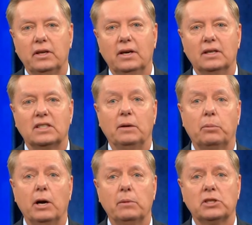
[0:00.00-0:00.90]
does. They
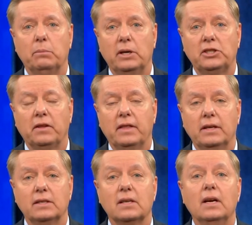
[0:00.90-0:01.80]
promise a bunch of
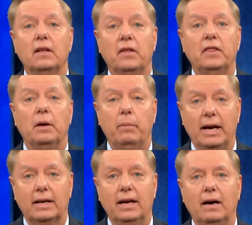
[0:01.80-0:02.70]
things, then they
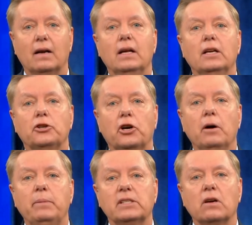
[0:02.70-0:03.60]
back out.
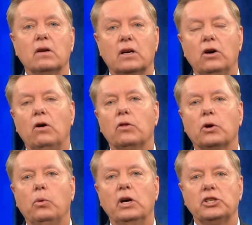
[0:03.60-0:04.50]
Trump is going to call the
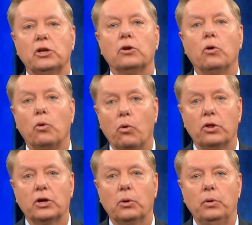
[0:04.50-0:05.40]
question on
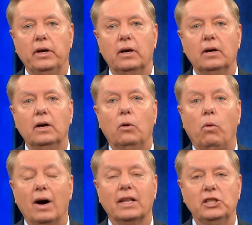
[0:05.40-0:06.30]
North Korea
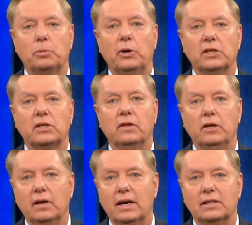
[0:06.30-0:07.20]
while he's president of the
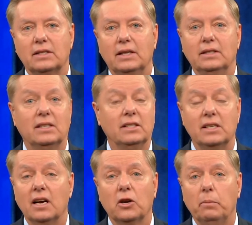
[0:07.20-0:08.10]
United States. He's
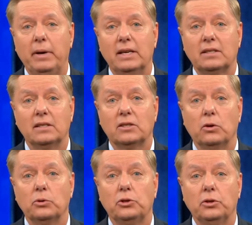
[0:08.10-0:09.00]
not going to pass this
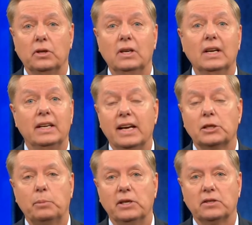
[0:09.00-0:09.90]
on to the
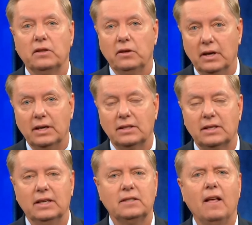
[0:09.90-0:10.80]
next president of the United
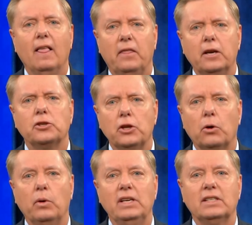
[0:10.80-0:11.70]
States. There's
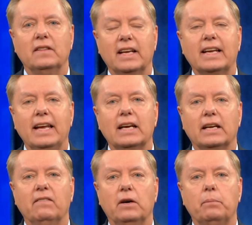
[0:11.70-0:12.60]
no reason they can't
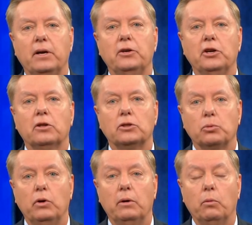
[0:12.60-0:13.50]
give up their nuclear
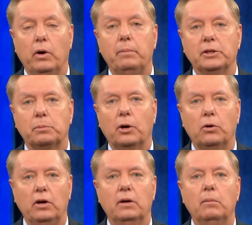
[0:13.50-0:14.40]
weapons
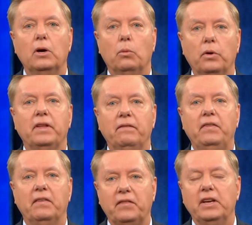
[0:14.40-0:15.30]
program within
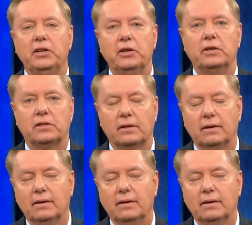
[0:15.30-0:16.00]
15 years.